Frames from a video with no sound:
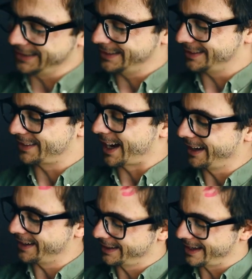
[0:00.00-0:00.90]
Handlers
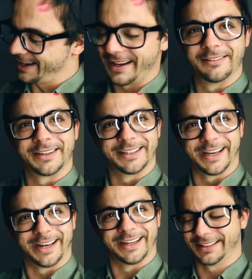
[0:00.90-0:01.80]
spend hours
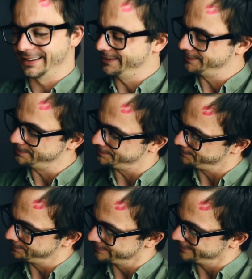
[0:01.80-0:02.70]
training their poodles to
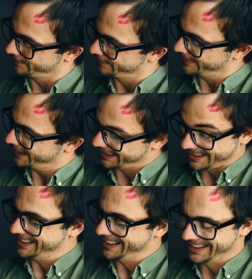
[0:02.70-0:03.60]
master a wide
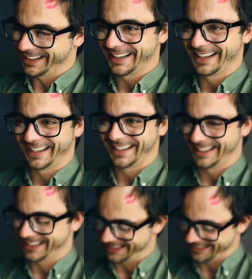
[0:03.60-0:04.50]
range of movements,
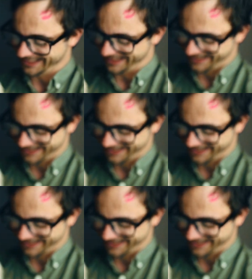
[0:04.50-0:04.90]
from simple